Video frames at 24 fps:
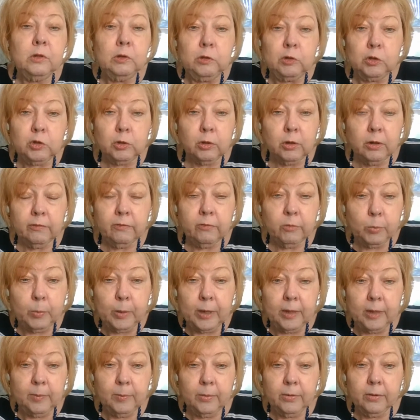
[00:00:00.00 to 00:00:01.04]
too short of a
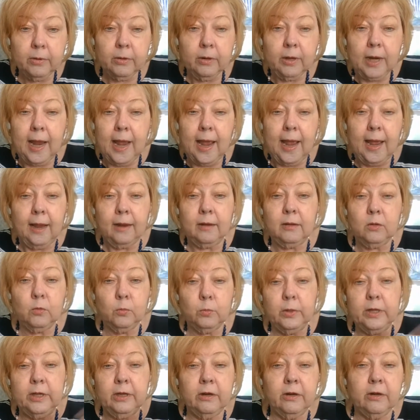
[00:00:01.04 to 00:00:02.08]
paper, and the
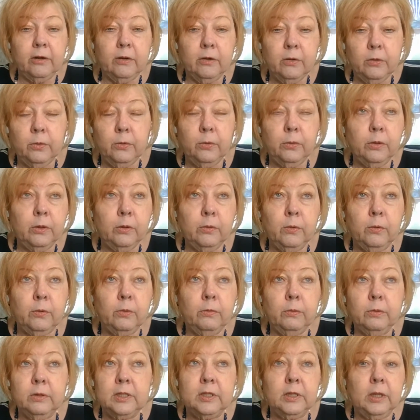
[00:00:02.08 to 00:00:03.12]
reader
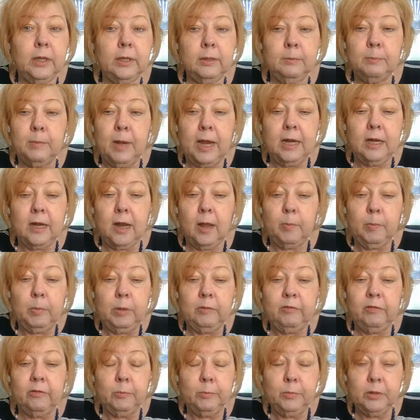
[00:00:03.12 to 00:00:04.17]
who might not be
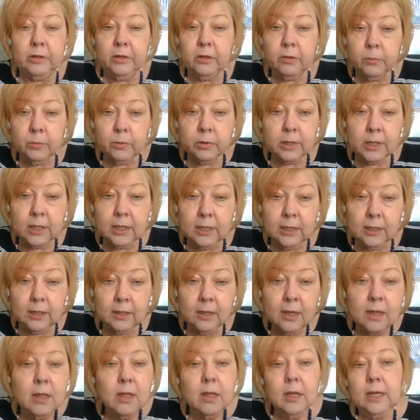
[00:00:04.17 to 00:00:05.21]
familiar with
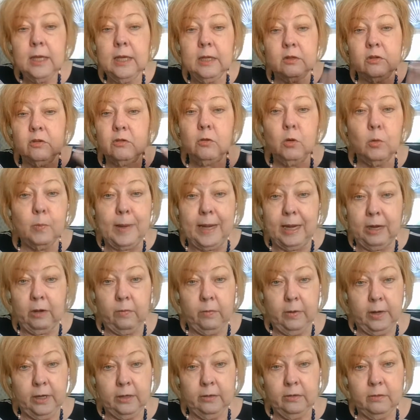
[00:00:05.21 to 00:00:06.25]
King gets no
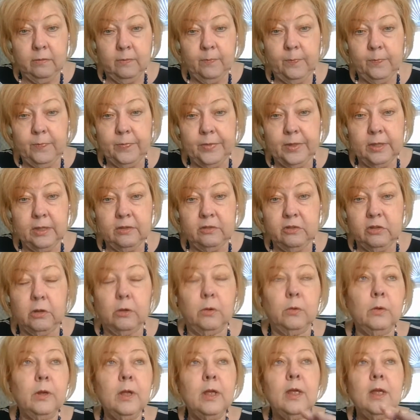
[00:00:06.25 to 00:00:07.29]
background.
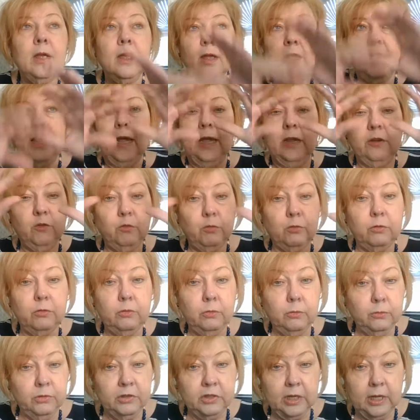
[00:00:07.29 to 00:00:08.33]
So
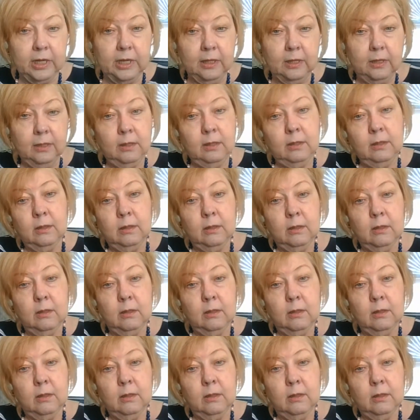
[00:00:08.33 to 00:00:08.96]
introduce King